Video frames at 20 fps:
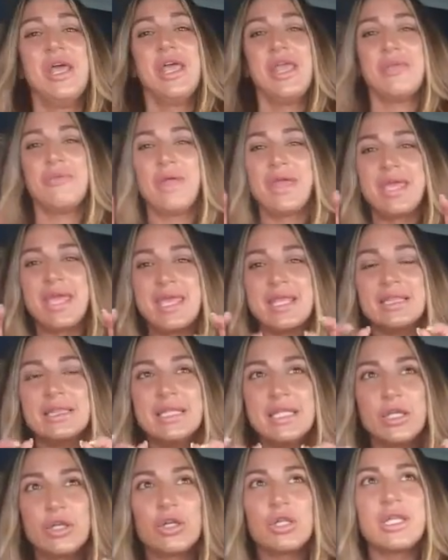it
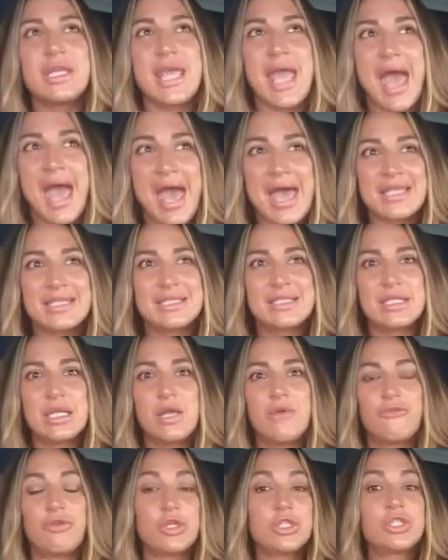literally asked.
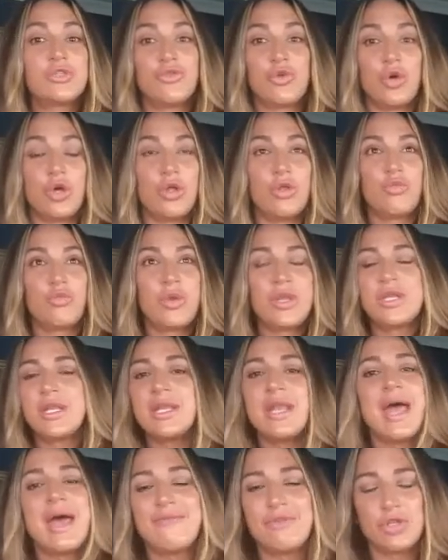First of all, we
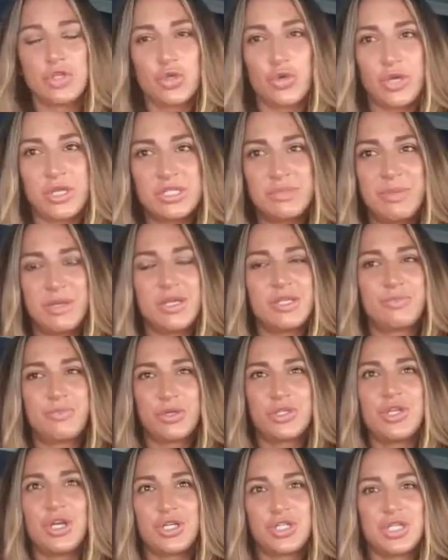didn't have a choice because
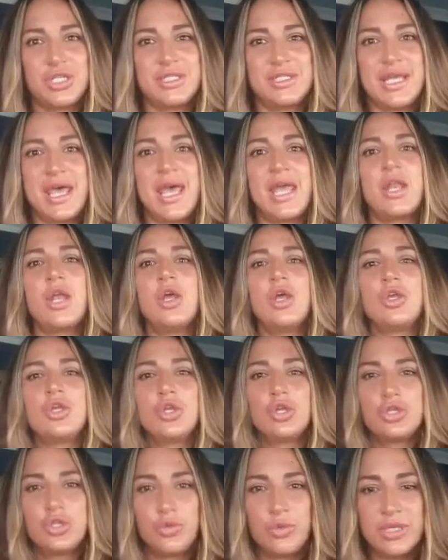production said,
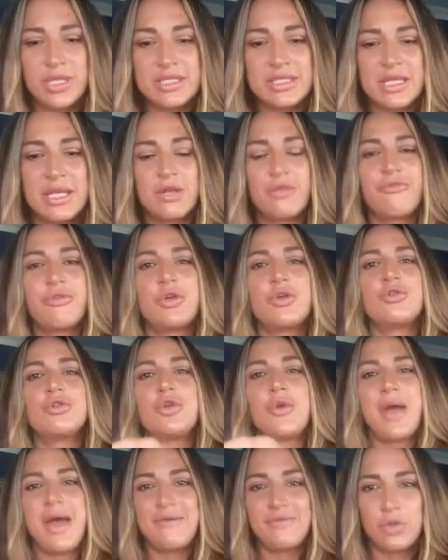you're doing this interview,
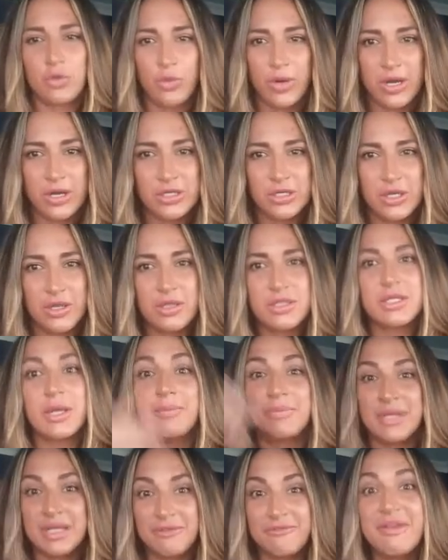you have to wear
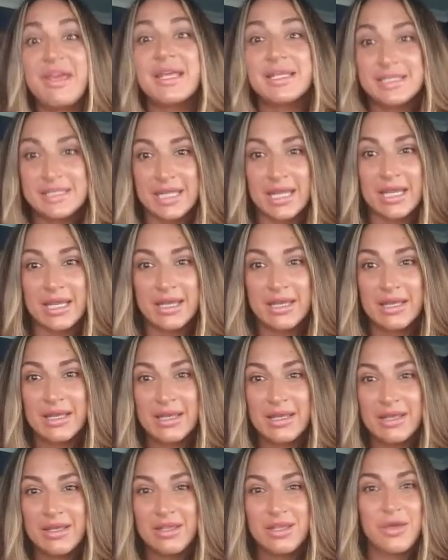something fancy.
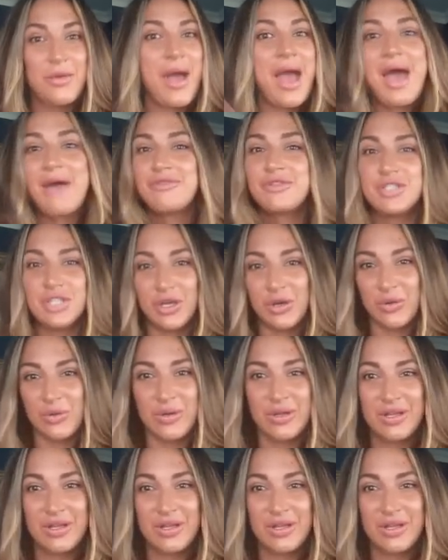You have to,